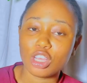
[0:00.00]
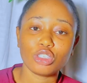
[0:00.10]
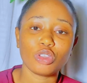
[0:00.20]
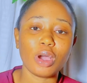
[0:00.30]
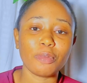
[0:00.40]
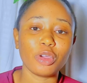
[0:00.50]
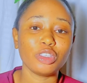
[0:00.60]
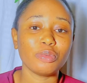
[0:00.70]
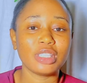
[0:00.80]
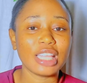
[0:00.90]
So I'm going
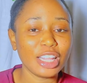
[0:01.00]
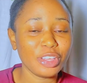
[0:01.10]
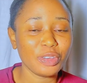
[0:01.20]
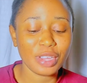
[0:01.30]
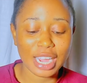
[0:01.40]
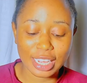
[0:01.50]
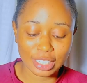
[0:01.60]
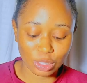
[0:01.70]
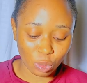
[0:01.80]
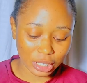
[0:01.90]
to be telling you
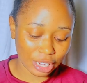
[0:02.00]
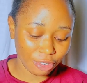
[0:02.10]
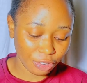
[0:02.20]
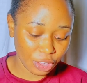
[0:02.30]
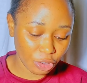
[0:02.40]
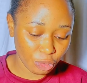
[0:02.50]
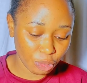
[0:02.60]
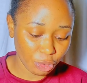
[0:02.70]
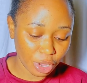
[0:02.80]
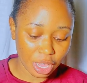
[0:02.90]
guys what I feel
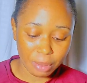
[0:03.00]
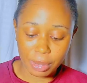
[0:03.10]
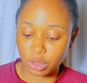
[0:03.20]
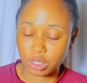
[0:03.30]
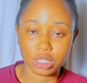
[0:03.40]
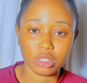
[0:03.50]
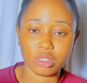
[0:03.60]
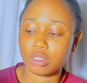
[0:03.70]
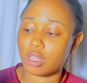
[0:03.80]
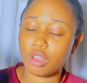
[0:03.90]
about
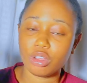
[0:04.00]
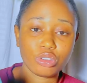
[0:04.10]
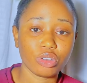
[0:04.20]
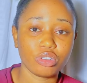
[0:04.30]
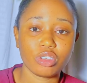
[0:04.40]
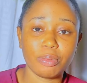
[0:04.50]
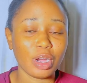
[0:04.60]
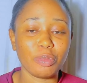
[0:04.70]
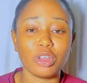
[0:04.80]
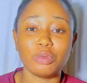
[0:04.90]
this sunscreen.
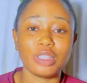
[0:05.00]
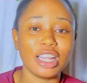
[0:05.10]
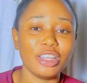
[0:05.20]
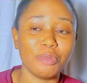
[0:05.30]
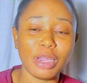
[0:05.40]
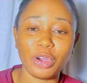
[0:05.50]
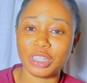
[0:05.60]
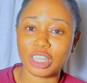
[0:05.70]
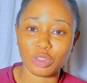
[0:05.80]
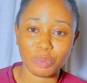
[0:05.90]
I'm going to be telling you my
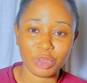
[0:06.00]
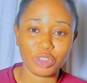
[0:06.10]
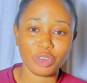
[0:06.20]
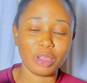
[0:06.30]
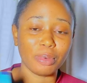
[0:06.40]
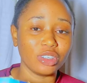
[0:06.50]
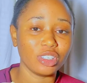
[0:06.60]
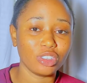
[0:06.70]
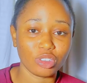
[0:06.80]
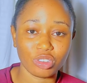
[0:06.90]
honest opinion about
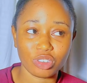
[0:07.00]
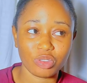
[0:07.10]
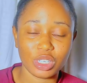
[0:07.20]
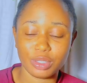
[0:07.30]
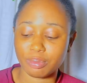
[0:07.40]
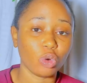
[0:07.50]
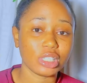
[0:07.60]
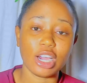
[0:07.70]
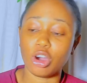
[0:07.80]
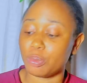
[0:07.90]
this sunscreen,
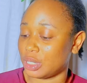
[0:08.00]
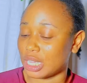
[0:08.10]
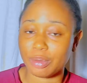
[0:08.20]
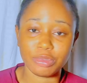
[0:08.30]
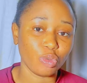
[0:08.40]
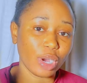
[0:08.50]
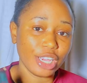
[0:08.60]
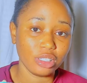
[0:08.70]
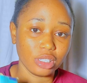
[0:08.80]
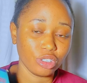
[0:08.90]
what I observed while
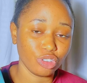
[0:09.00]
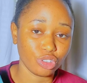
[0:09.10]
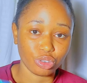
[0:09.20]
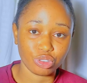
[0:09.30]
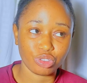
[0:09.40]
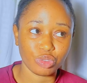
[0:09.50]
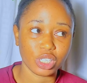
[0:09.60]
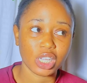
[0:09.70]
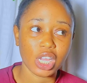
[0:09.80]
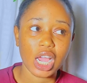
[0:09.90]
using this
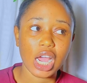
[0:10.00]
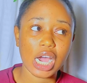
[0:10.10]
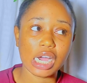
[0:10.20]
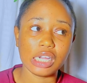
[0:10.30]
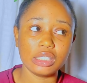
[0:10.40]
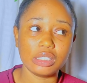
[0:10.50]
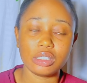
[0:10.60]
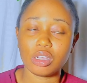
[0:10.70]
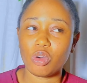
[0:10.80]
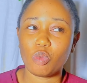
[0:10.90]
sunscreen, and
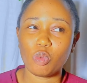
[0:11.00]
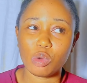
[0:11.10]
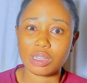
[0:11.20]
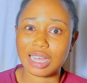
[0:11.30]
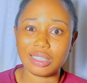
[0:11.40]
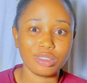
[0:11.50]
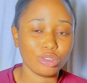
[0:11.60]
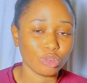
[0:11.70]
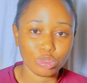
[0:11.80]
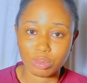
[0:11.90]
what has it
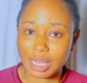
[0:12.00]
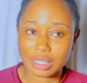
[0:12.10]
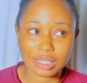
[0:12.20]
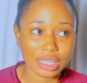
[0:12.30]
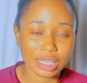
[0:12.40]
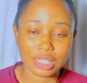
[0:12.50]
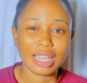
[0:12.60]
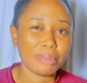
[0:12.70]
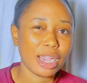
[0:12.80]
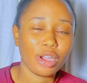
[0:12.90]
done to my skin,
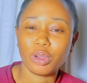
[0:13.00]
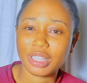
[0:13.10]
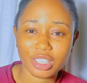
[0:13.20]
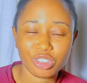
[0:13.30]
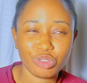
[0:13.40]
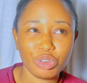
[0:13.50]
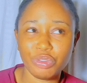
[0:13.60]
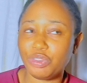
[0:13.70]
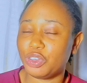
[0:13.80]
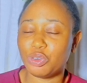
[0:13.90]
like my honest
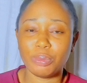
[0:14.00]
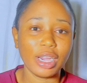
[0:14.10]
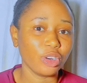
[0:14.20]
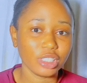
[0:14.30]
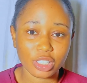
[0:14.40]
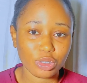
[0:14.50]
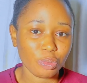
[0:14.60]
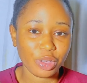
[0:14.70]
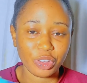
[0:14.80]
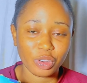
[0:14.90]
review, my honest
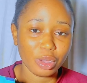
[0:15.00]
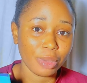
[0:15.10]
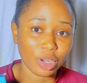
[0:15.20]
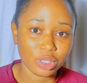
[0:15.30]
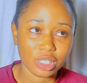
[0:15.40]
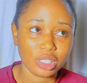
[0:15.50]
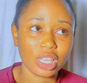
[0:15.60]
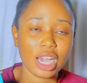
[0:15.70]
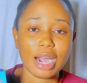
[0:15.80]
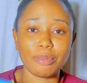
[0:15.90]
opinion about it.
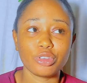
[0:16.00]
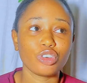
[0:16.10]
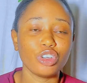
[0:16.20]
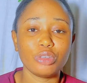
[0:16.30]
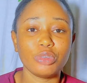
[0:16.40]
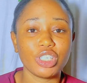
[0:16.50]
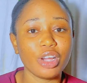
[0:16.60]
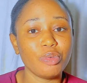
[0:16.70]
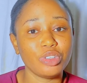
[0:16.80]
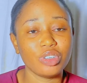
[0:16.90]
I'm also going to be
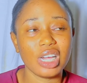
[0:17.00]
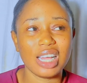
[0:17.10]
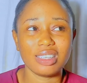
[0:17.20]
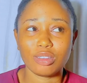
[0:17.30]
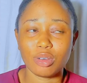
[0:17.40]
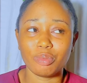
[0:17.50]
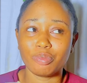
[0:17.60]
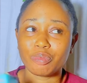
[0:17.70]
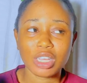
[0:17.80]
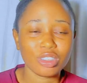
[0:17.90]
sharing with you guys
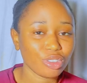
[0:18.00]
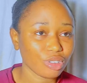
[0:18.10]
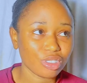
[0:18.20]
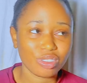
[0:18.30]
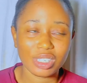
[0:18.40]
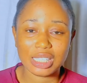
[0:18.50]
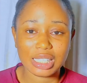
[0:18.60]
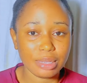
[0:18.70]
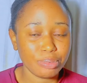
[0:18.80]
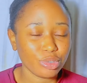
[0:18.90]
some sunscreen
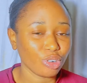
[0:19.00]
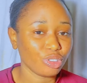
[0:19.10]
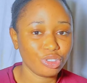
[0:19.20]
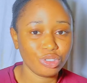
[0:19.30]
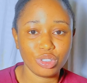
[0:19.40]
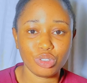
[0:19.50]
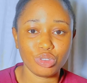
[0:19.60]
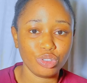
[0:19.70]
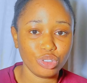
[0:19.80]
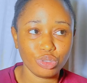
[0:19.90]
tips or tricks
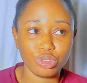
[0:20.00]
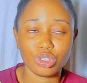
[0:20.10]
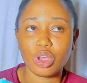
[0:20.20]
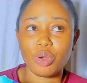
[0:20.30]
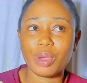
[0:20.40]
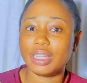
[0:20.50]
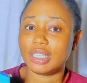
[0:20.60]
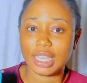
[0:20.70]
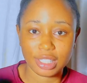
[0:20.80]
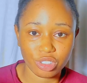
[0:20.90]
to use
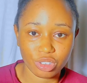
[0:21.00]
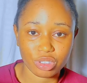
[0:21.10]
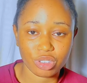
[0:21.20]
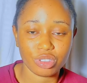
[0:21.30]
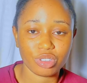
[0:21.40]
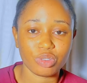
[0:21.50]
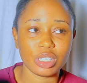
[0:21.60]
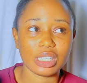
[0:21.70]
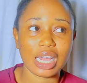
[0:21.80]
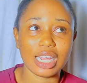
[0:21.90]
when getting your
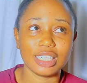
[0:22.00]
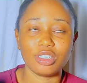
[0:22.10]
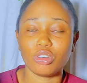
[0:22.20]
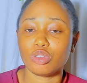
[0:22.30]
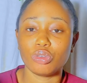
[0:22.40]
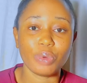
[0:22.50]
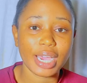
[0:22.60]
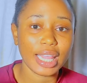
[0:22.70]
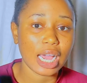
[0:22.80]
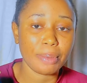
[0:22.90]
sunscreen and also
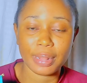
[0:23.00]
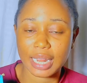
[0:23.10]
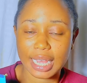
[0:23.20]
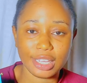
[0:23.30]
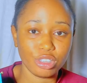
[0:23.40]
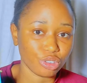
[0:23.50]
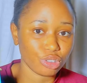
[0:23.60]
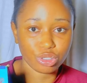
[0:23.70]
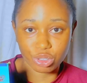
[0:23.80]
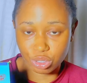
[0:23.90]
while applying your
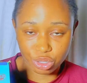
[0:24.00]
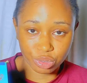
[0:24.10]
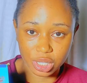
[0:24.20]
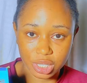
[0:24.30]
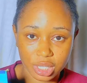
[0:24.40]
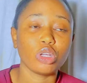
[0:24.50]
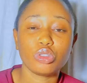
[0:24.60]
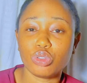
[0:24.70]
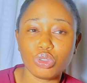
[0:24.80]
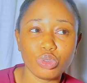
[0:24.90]
sunscreen, what
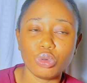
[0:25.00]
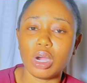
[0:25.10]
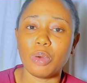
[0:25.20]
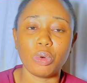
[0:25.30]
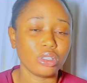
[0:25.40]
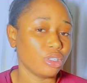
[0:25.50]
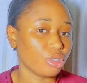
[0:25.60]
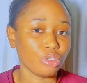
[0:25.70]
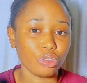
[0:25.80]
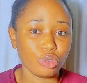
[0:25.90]
to do and what not
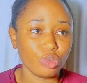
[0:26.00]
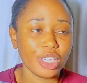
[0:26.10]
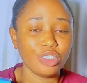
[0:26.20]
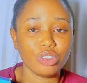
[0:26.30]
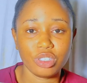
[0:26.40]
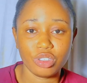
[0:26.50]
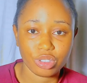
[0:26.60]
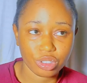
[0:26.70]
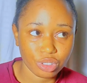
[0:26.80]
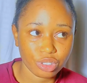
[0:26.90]
to do when using your
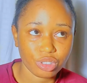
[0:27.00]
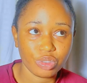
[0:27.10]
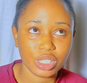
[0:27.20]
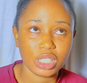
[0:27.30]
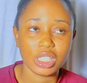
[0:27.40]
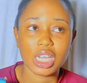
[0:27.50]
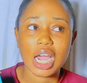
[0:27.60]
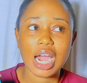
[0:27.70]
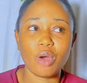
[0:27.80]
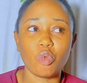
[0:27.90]
sunscreen,
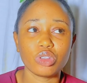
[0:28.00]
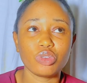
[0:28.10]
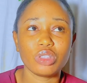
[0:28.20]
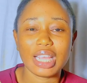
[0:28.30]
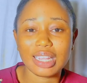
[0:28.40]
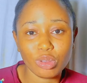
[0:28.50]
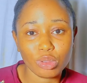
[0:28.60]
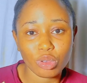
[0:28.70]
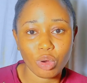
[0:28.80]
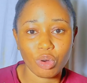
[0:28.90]
and what to take
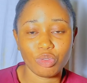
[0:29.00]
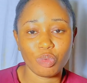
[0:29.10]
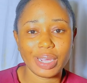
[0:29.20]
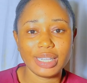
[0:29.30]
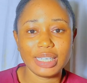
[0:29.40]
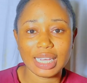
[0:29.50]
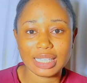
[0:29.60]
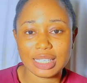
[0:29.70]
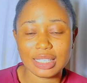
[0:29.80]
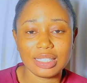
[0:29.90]
note of when
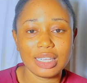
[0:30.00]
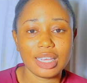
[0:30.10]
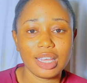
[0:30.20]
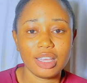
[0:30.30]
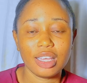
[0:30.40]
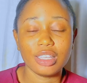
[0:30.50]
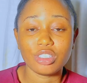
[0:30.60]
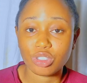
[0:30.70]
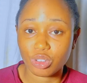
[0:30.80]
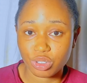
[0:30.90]
getting a
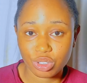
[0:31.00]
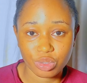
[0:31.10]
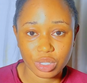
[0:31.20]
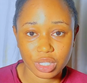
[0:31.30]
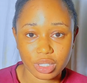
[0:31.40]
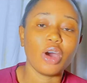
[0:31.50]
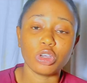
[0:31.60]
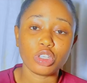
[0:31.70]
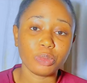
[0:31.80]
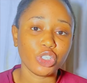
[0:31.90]
sunscreen. I'll
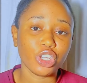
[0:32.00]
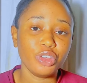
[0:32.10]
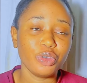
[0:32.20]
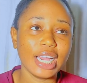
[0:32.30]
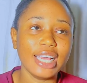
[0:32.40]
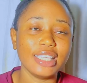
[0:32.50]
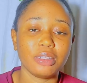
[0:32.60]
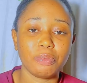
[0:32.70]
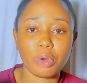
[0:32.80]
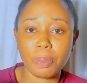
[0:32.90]
also be showing you guys
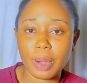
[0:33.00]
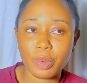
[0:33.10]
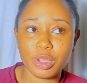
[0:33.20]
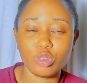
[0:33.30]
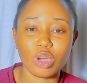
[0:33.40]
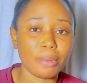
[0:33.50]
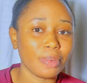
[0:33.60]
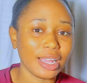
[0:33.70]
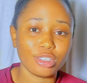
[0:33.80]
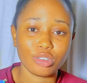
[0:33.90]
the proper way to
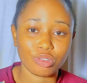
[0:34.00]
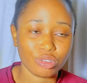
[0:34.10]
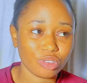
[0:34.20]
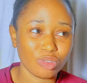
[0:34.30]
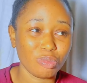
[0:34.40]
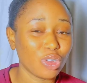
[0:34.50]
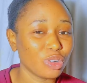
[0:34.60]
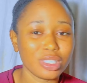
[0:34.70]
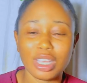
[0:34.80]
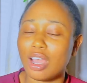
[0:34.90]
apply sunscreen,
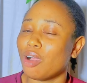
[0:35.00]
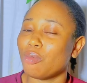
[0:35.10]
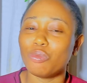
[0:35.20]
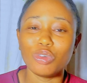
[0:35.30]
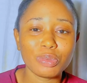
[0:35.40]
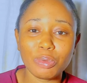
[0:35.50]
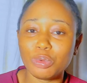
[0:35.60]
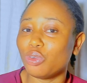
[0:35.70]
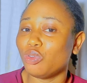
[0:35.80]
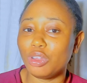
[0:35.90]
because most
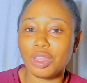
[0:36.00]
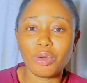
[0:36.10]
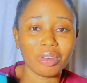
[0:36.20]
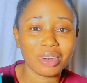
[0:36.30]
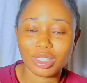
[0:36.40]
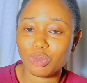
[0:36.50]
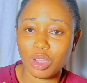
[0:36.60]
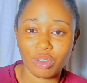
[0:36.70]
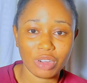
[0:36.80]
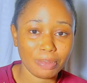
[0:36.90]
people don't know the correct
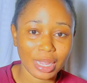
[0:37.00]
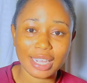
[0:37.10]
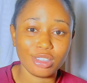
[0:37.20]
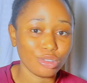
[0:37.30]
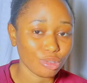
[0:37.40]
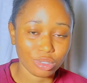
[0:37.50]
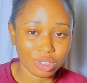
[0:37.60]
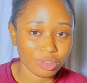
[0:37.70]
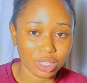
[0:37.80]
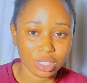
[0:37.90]
way of applying
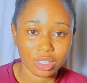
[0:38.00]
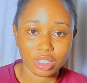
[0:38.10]
sunscreen.